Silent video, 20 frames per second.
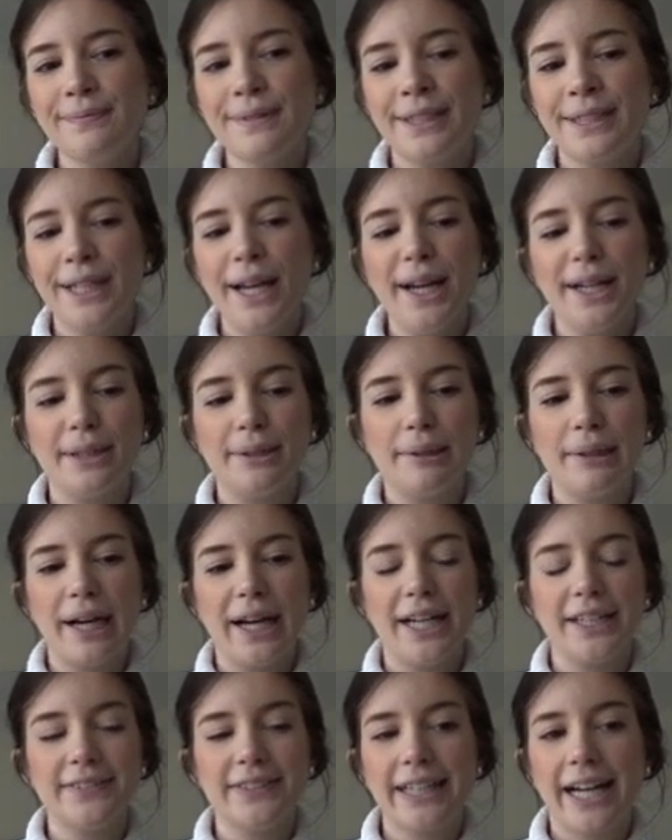yeah, I
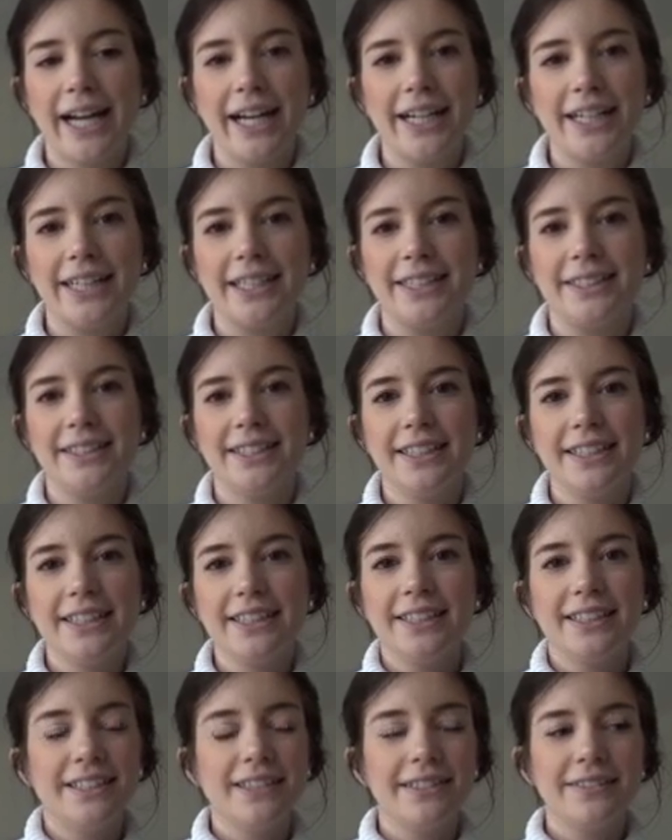haven't had
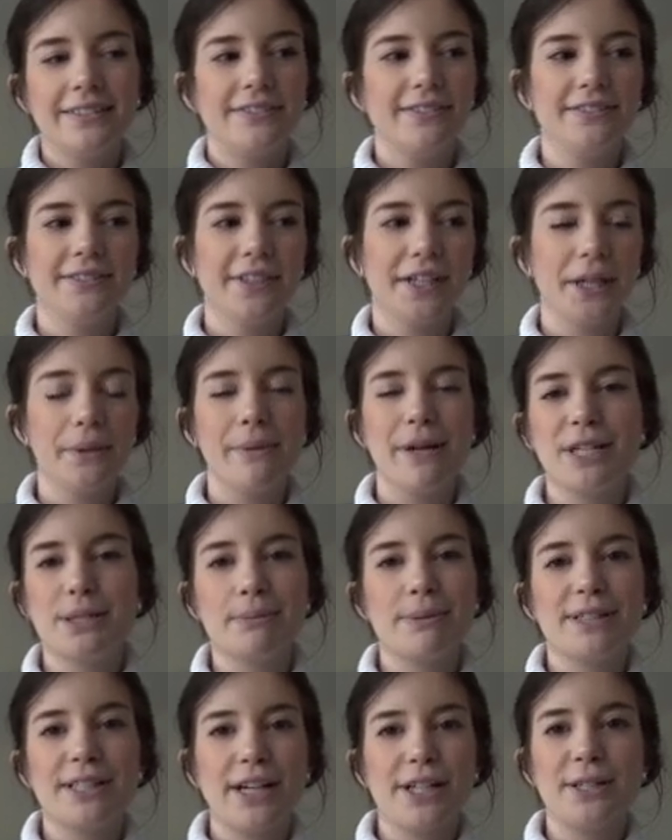very much
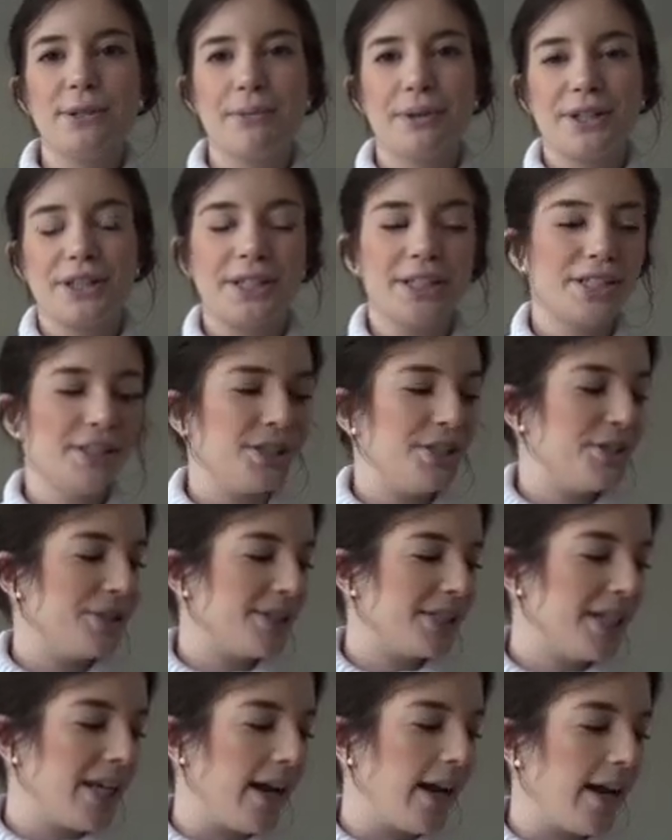besides work to do
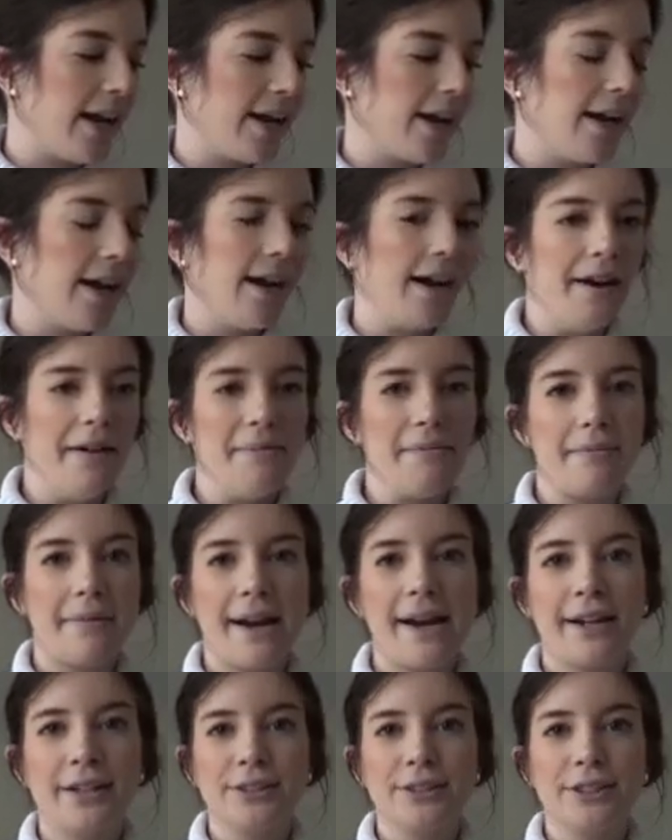today. My
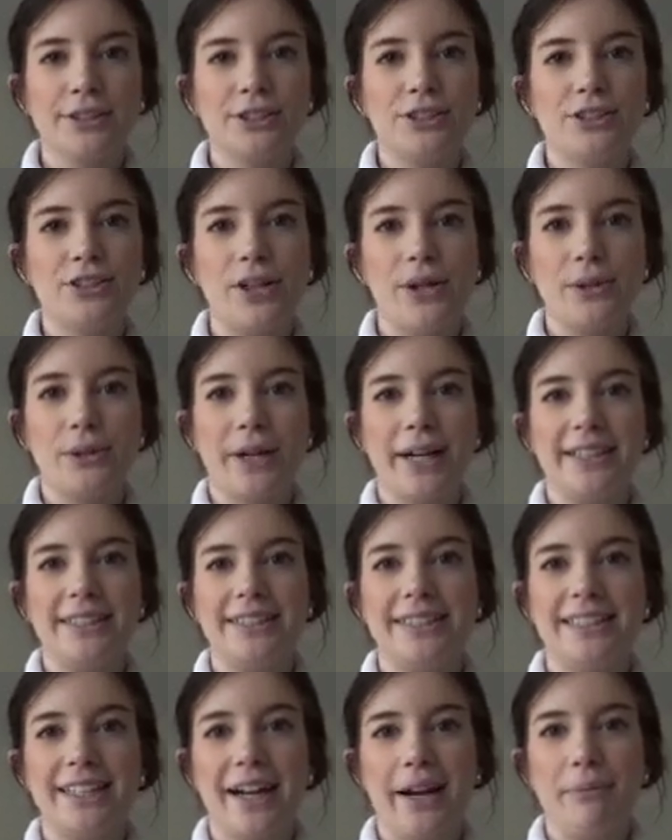hair looks so
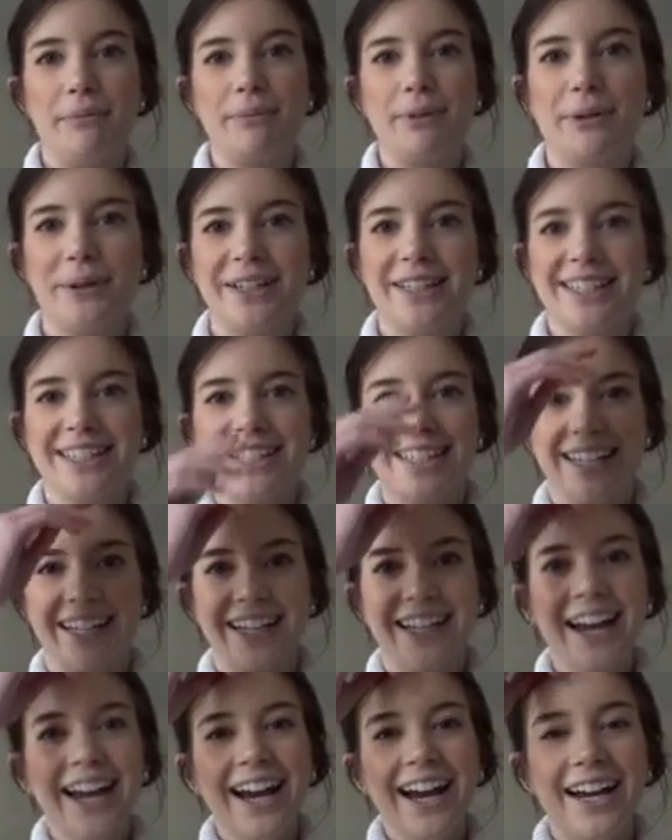crazy. I
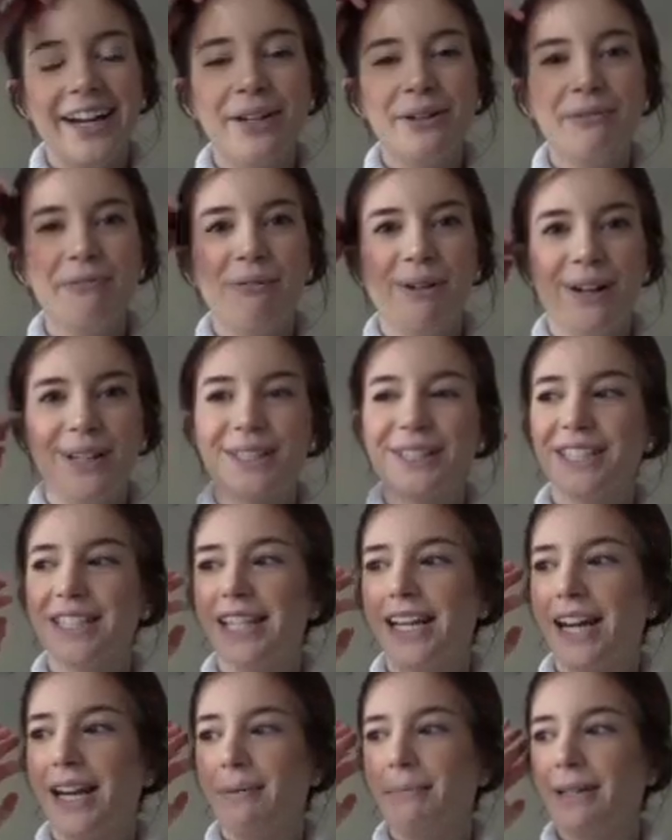didn't wash it
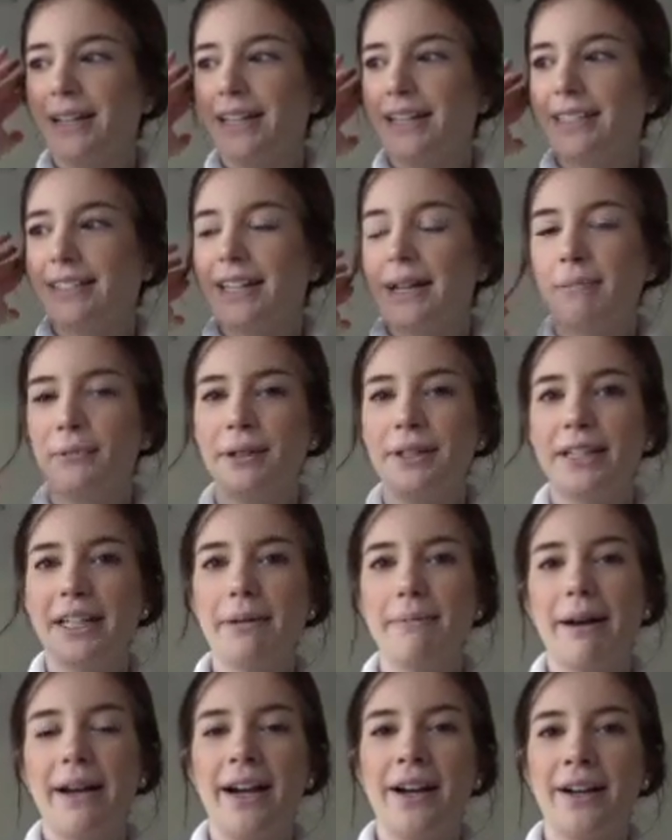today because I'm going to
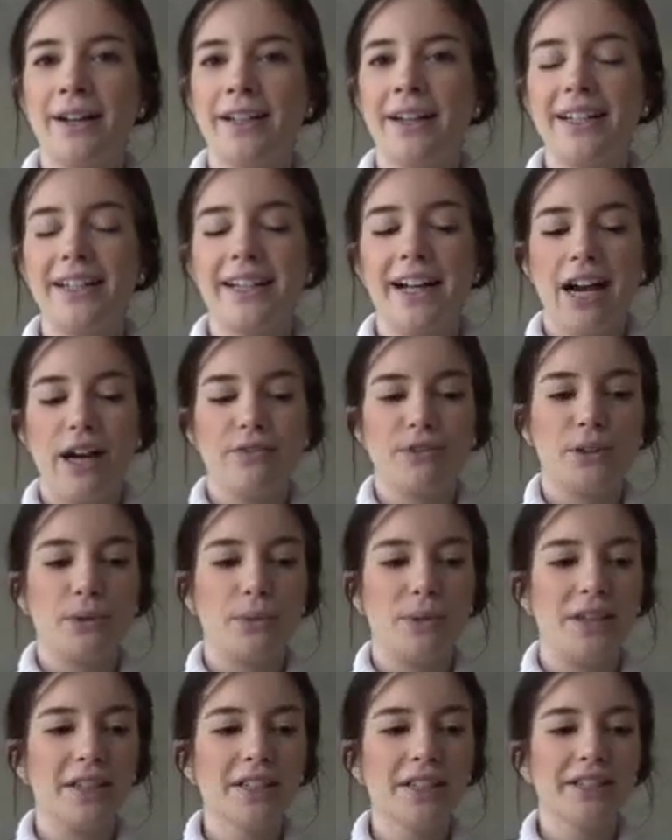get my hair cut after
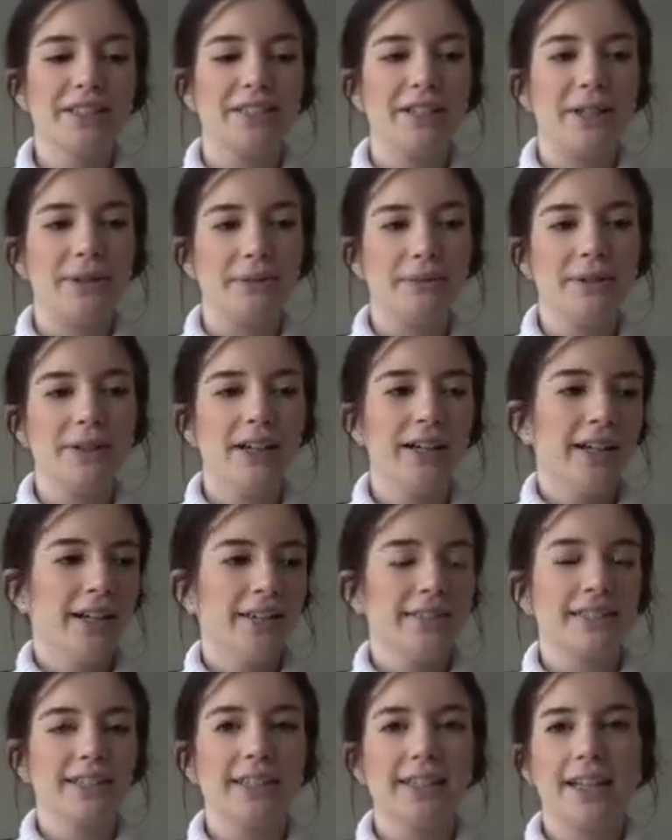work, so
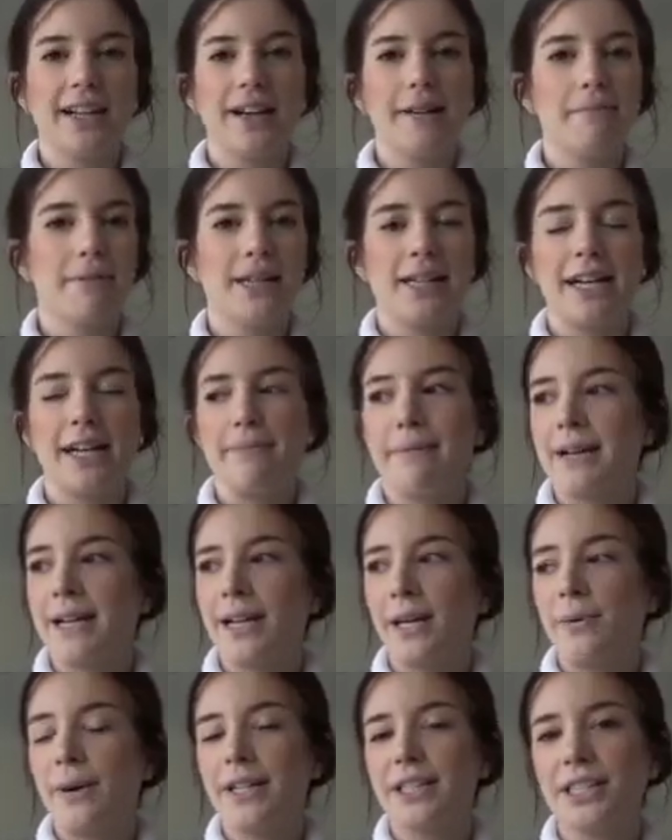it's like I'm gonna get my
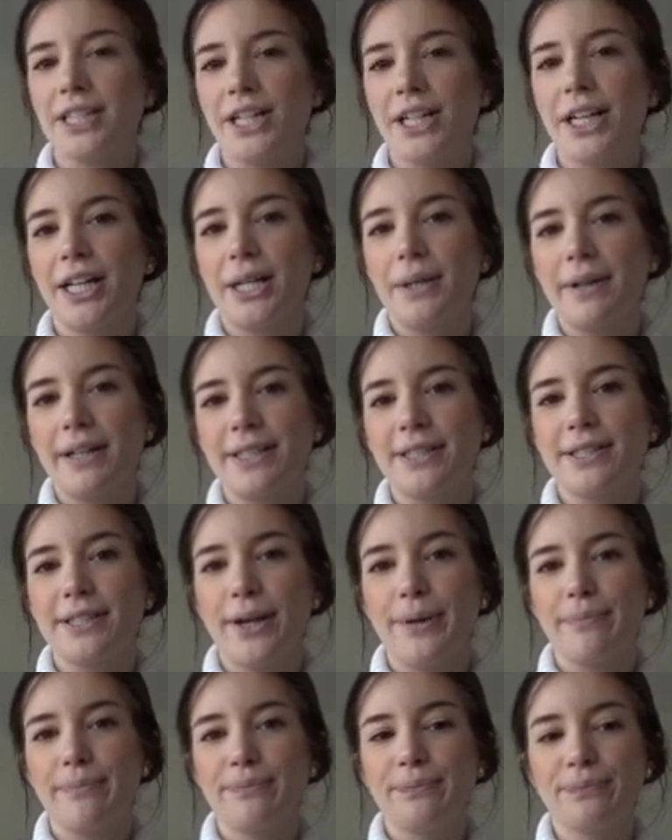hair washed there anyway.
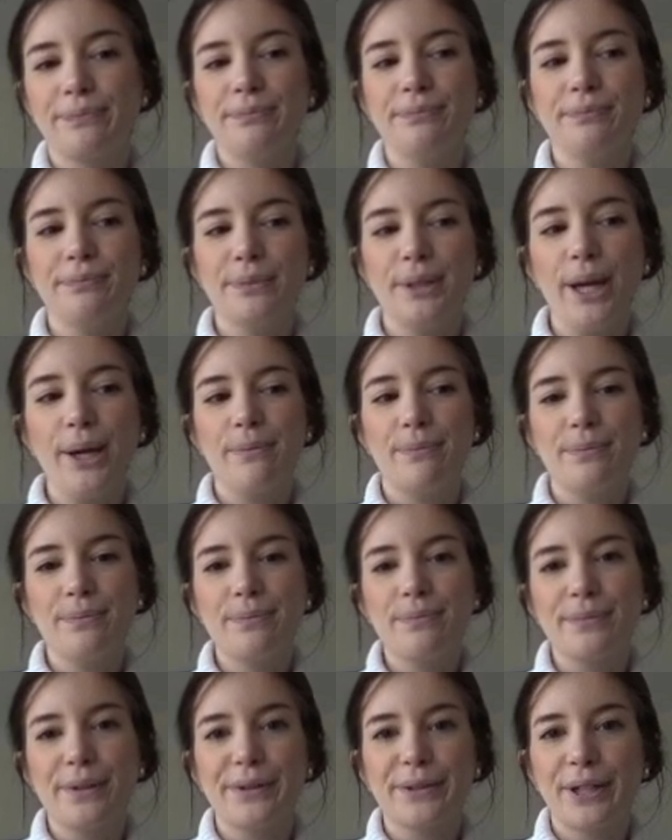So yeah,
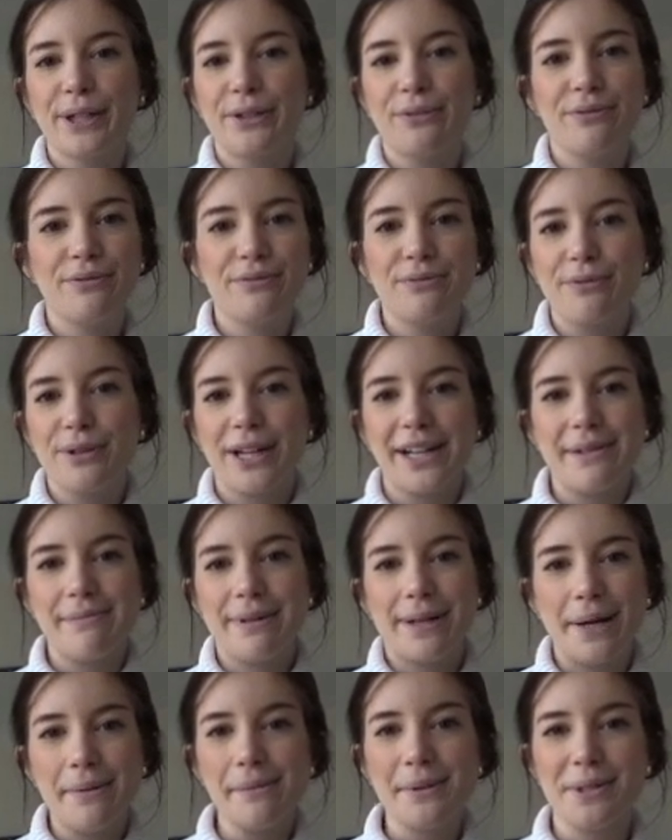that's kind of what I've
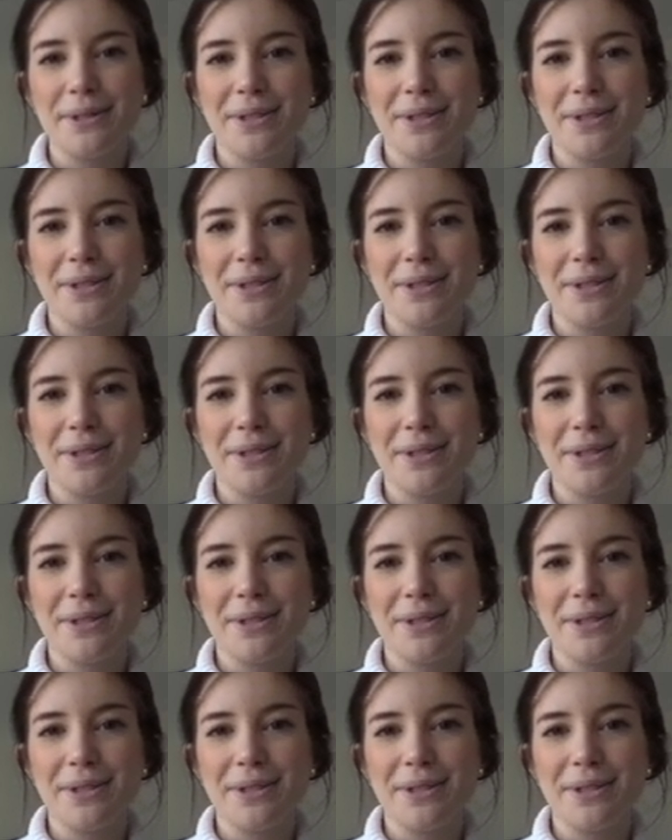been up to